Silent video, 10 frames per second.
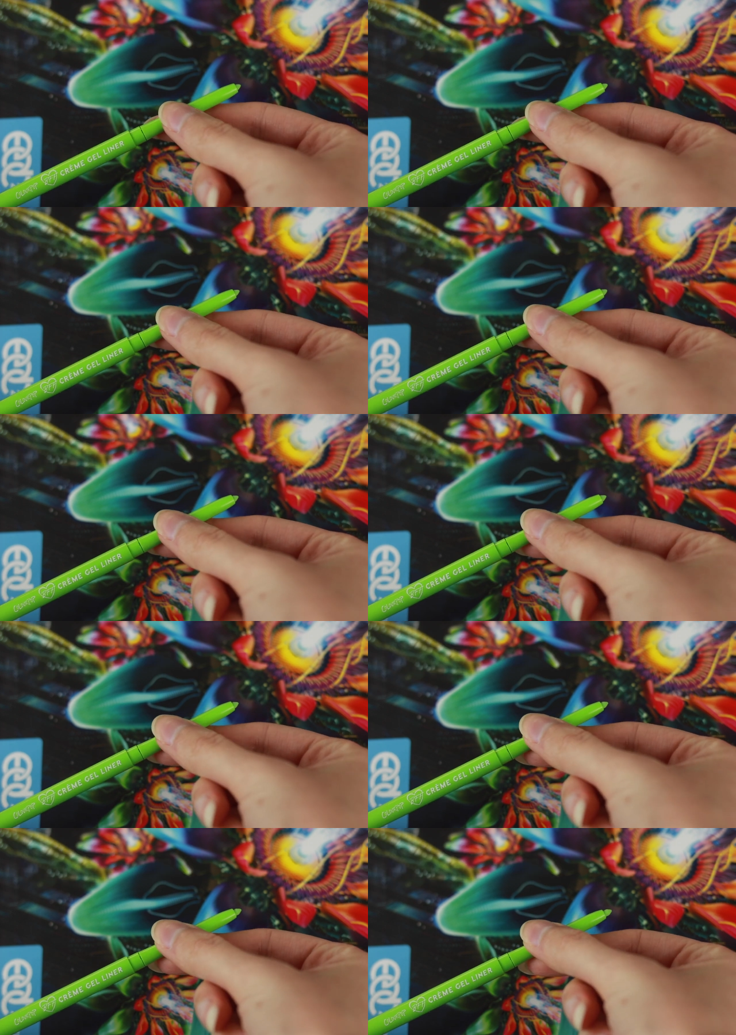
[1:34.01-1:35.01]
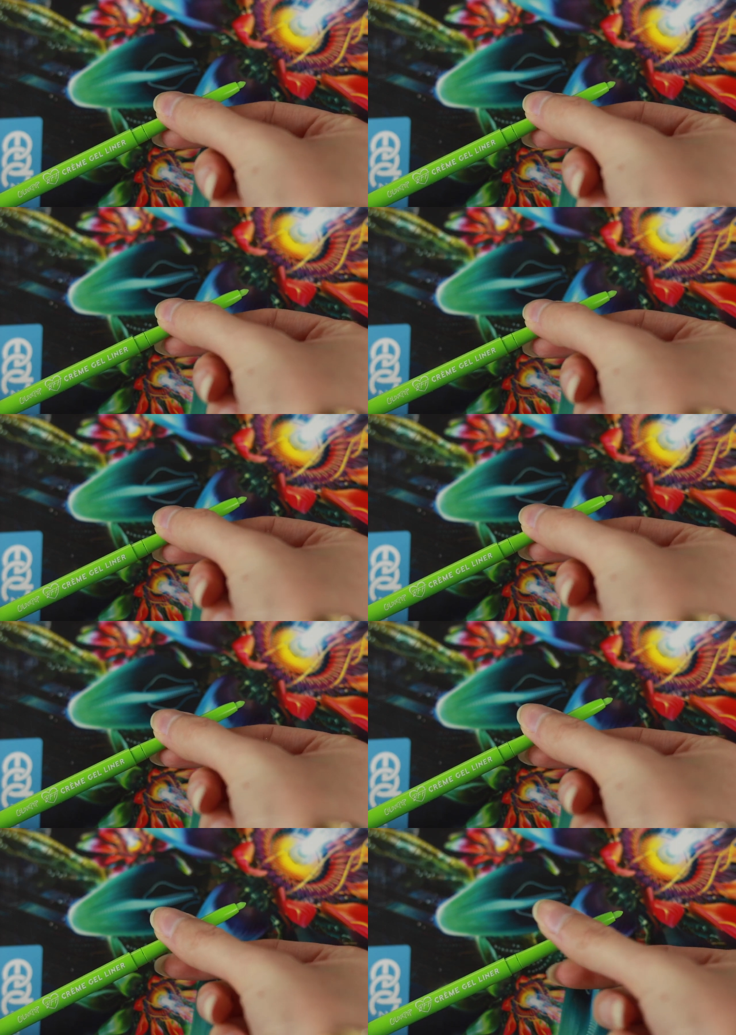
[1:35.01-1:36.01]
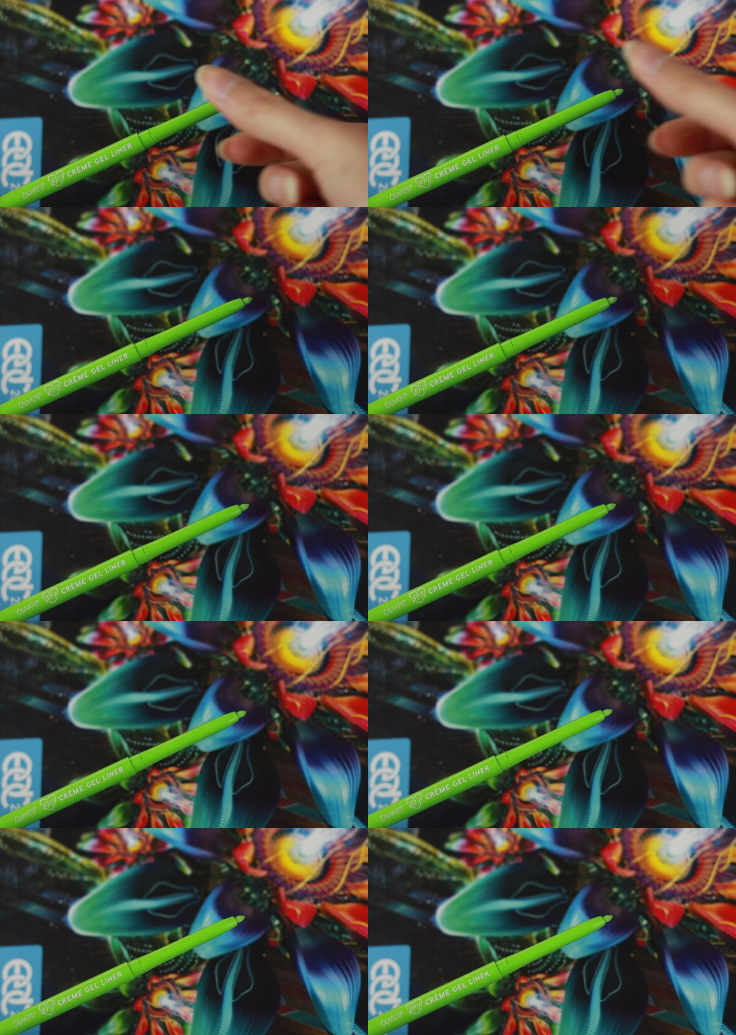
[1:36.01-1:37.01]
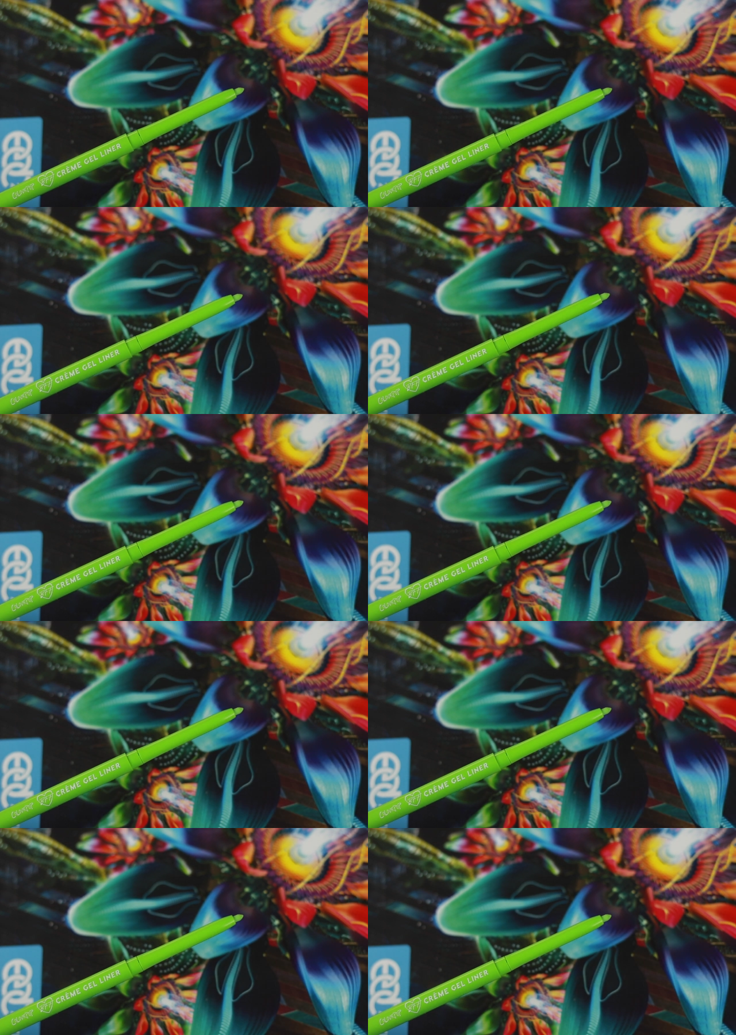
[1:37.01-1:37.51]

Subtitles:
Nobody's mouth can be seen.